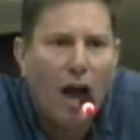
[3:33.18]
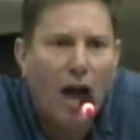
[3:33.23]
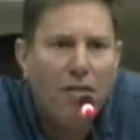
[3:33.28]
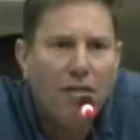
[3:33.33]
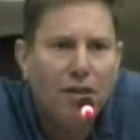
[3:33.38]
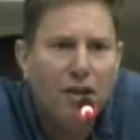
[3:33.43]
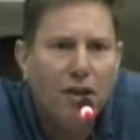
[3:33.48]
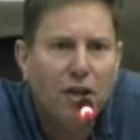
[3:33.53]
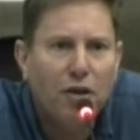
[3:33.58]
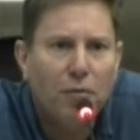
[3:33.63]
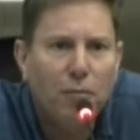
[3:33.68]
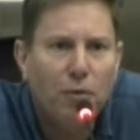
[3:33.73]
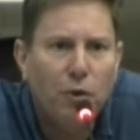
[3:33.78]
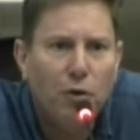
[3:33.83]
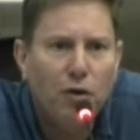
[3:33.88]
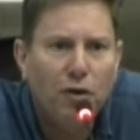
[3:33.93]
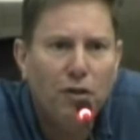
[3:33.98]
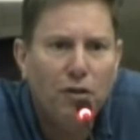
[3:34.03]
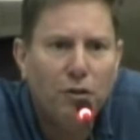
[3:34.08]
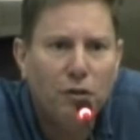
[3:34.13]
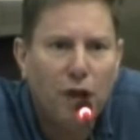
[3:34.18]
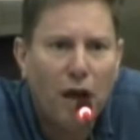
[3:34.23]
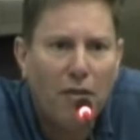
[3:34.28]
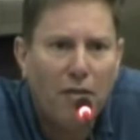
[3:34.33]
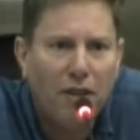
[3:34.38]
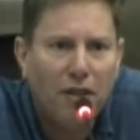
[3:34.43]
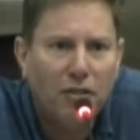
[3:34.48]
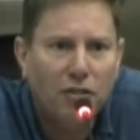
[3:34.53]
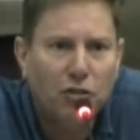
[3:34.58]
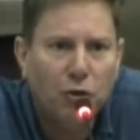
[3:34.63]
I think community I
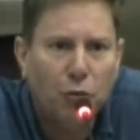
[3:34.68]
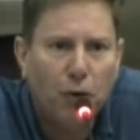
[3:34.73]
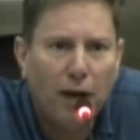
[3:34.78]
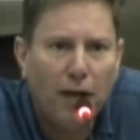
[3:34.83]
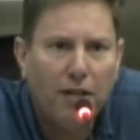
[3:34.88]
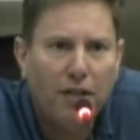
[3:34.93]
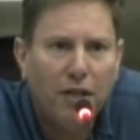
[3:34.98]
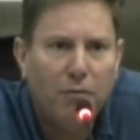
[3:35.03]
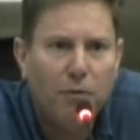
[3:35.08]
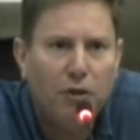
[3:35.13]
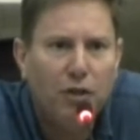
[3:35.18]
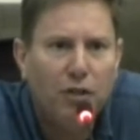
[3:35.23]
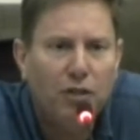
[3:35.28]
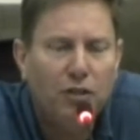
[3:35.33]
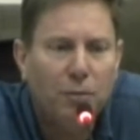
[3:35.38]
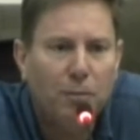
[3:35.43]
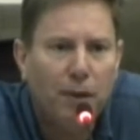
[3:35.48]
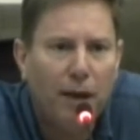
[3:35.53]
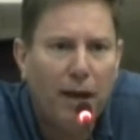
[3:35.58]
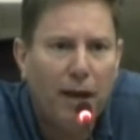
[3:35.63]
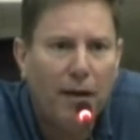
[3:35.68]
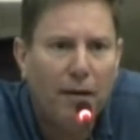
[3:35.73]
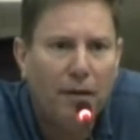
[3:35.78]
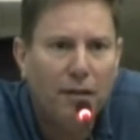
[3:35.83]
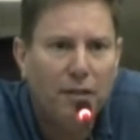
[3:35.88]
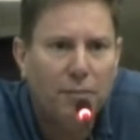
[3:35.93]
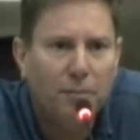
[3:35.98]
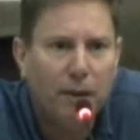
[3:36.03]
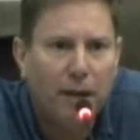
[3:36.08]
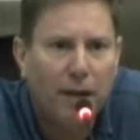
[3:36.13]
think surrounding
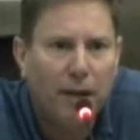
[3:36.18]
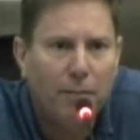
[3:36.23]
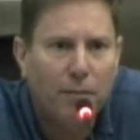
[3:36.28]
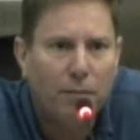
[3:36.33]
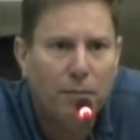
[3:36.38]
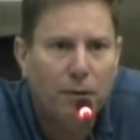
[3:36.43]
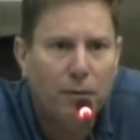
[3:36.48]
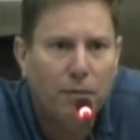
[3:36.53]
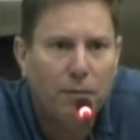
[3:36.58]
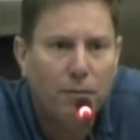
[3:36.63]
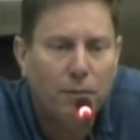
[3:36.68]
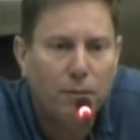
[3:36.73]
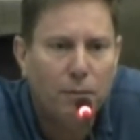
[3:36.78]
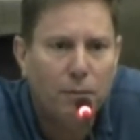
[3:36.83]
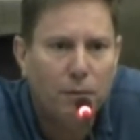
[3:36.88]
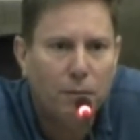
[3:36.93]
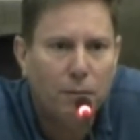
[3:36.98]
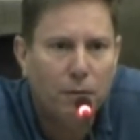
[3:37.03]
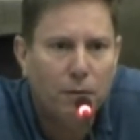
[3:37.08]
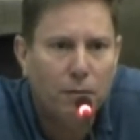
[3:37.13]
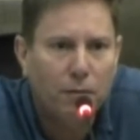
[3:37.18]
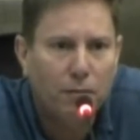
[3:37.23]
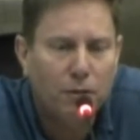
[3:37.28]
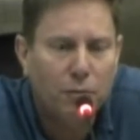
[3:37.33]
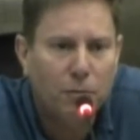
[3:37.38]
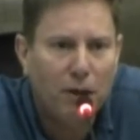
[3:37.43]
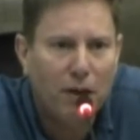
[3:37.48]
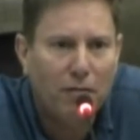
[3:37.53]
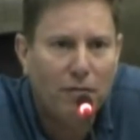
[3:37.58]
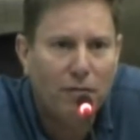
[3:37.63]
municipalities, ma'am, with, with, with
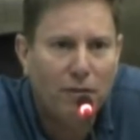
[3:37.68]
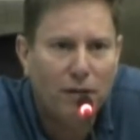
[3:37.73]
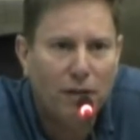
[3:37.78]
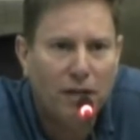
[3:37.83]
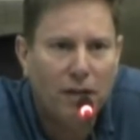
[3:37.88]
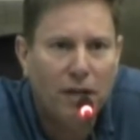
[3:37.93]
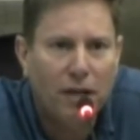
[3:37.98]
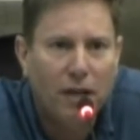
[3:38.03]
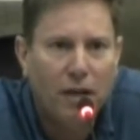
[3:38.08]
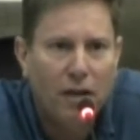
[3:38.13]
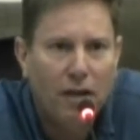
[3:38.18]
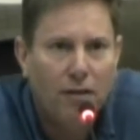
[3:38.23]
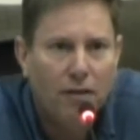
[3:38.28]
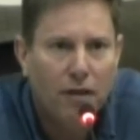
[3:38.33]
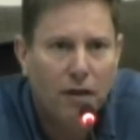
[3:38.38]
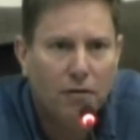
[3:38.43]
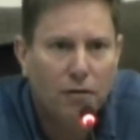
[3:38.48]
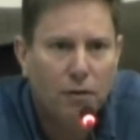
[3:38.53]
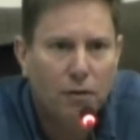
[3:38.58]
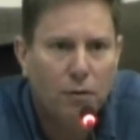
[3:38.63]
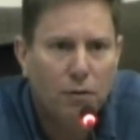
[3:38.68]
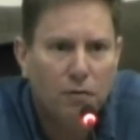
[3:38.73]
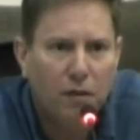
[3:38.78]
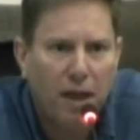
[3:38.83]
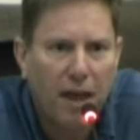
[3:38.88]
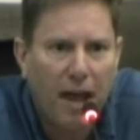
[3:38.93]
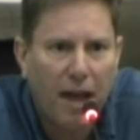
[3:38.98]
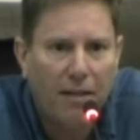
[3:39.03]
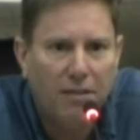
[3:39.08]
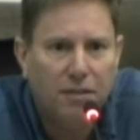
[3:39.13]
respectfully, that knew of
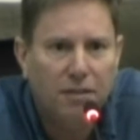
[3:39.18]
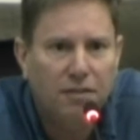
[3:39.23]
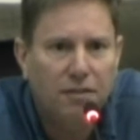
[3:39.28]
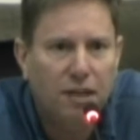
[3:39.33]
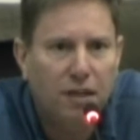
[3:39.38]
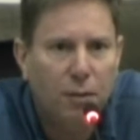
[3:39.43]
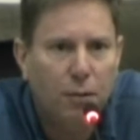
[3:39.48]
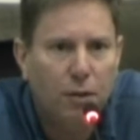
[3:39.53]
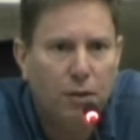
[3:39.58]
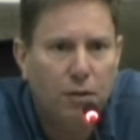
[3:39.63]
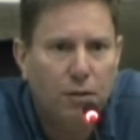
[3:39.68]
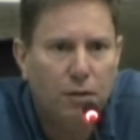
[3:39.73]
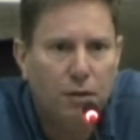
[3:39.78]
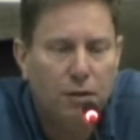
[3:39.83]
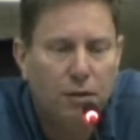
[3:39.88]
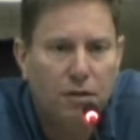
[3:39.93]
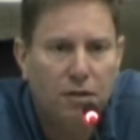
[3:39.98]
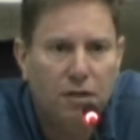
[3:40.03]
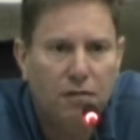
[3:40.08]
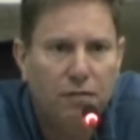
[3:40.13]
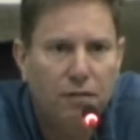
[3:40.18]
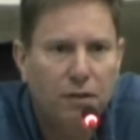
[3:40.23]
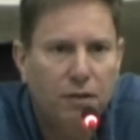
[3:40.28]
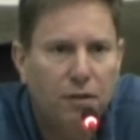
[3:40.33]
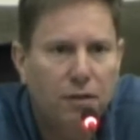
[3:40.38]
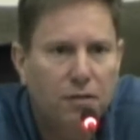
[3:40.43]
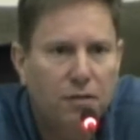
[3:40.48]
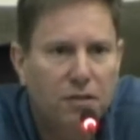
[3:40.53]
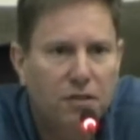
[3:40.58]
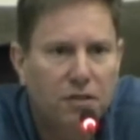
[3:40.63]
the actions that we took, the
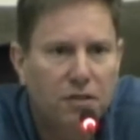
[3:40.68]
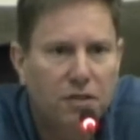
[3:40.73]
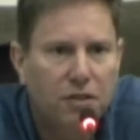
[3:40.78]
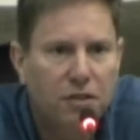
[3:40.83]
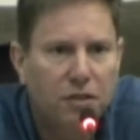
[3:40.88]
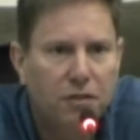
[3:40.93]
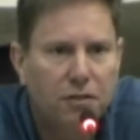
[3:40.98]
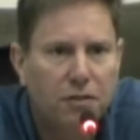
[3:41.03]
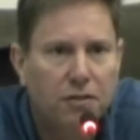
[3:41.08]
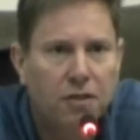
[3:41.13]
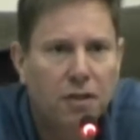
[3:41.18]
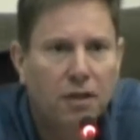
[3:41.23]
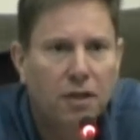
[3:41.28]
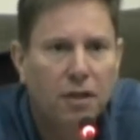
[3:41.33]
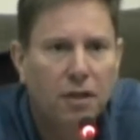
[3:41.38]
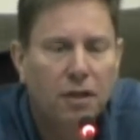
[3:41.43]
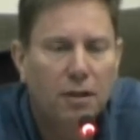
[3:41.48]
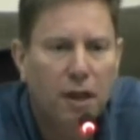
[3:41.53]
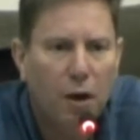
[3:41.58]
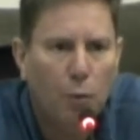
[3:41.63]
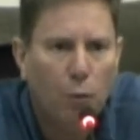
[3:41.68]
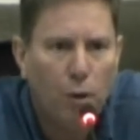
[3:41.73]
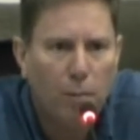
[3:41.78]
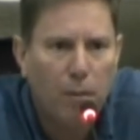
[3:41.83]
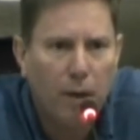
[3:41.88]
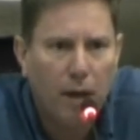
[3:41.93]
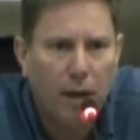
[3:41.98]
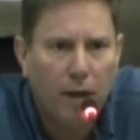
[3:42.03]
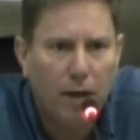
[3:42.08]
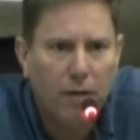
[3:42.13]
difficult decisions that we
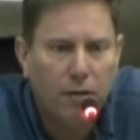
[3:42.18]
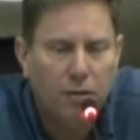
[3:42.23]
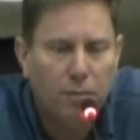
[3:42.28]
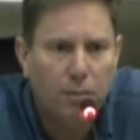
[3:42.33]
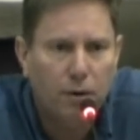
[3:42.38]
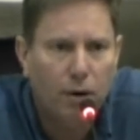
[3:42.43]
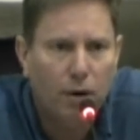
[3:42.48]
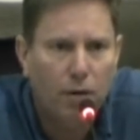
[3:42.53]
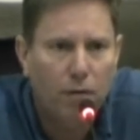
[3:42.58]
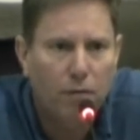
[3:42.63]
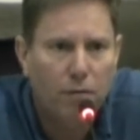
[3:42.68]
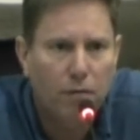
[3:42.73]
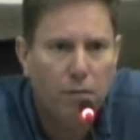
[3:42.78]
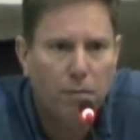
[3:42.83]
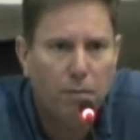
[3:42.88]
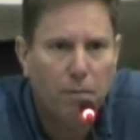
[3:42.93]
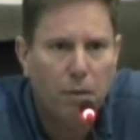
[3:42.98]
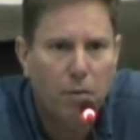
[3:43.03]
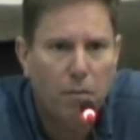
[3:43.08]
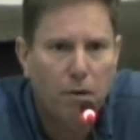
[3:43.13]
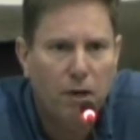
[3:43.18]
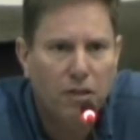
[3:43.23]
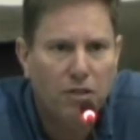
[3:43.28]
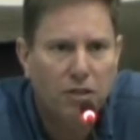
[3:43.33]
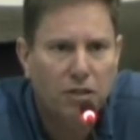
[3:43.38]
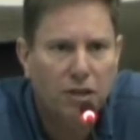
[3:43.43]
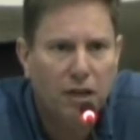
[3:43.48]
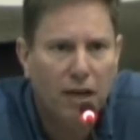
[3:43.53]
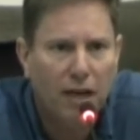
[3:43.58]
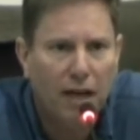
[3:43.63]
made as a part of the, the
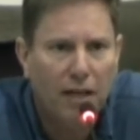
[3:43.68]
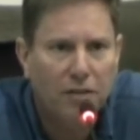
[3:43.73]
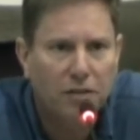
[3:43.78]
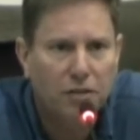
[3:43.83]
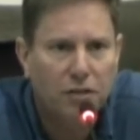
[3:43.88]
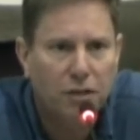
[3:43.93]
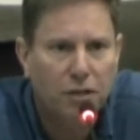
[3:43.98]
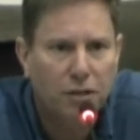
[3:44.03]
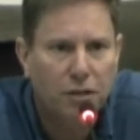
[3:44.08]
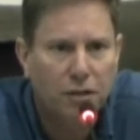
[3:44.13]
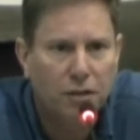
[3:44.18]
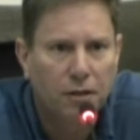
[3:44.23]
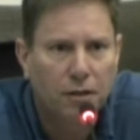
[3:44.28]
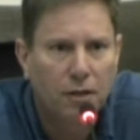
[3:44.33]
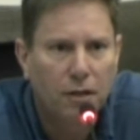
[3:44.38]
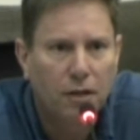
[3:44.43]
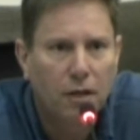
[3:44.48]
budget last year,